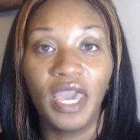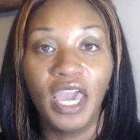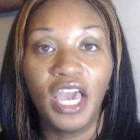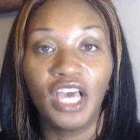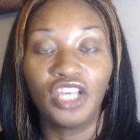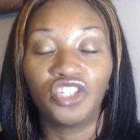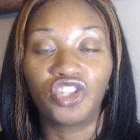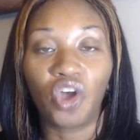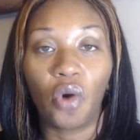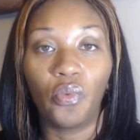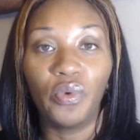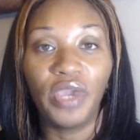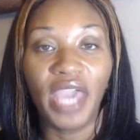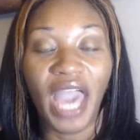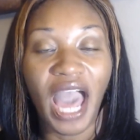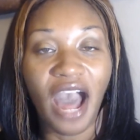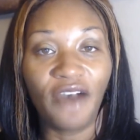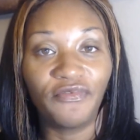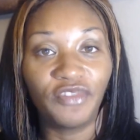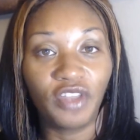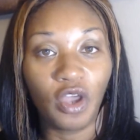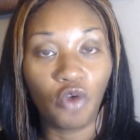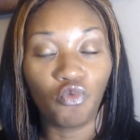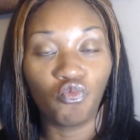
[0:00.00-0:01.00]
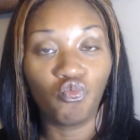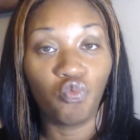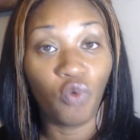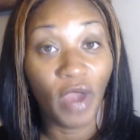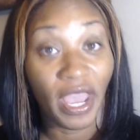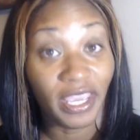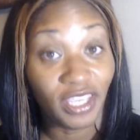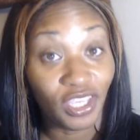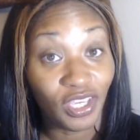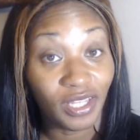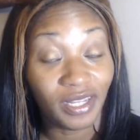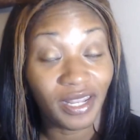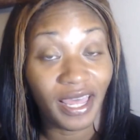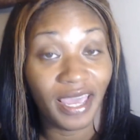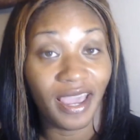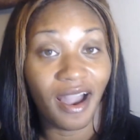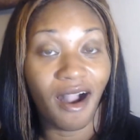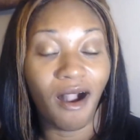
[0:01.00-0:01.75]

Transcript: So we have to regulate